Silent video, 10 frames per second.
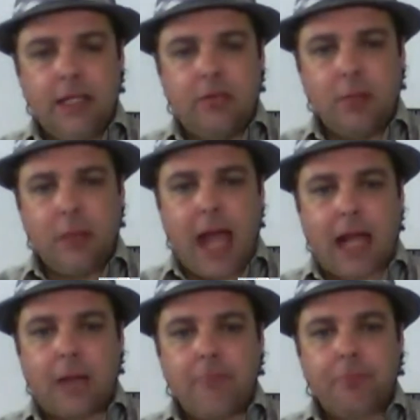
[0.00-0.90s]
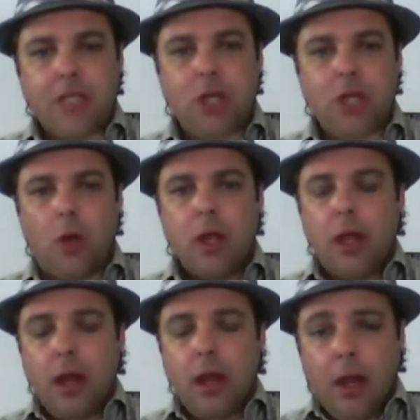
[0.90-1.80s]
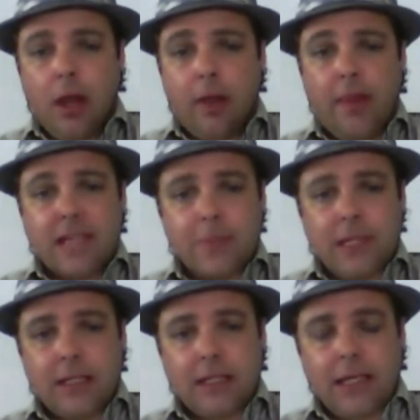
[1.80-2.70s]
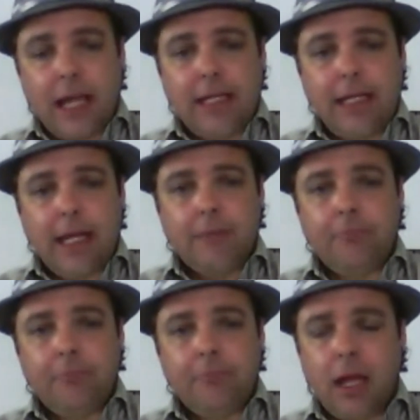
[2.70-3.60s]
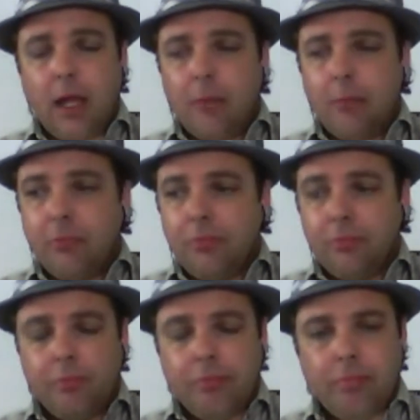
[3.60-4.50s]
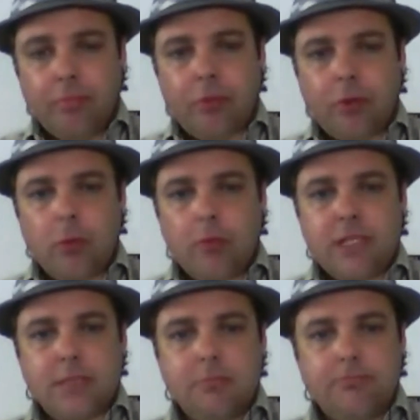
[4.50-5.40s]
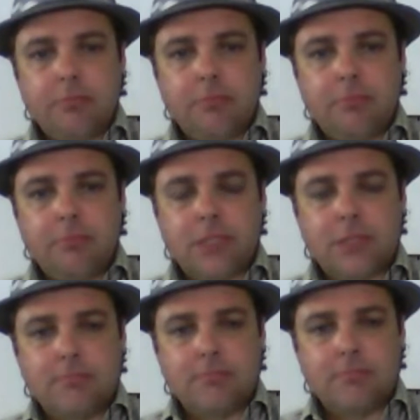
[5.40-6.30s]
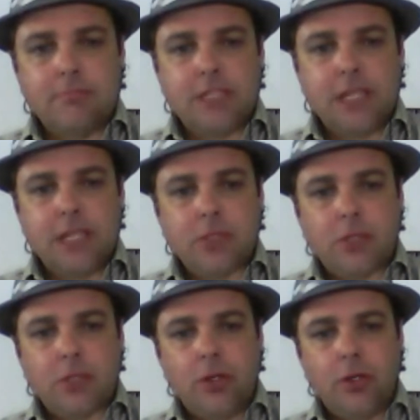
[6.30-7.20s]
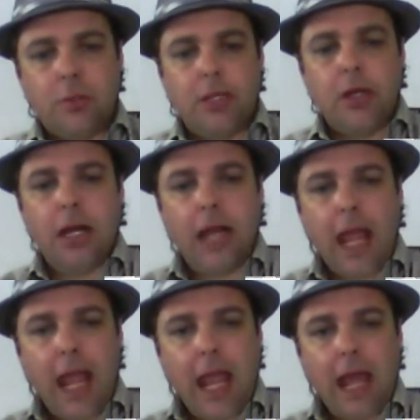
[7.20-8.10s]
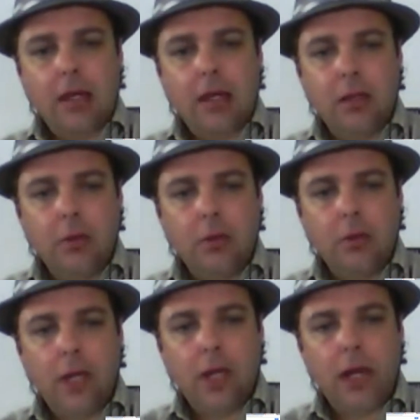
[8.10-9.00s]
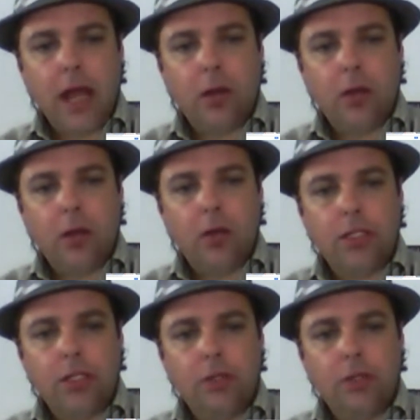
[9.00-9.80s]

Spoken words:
giving back. So that's my little idea. Throw me some tips on who could be on it. And we are now going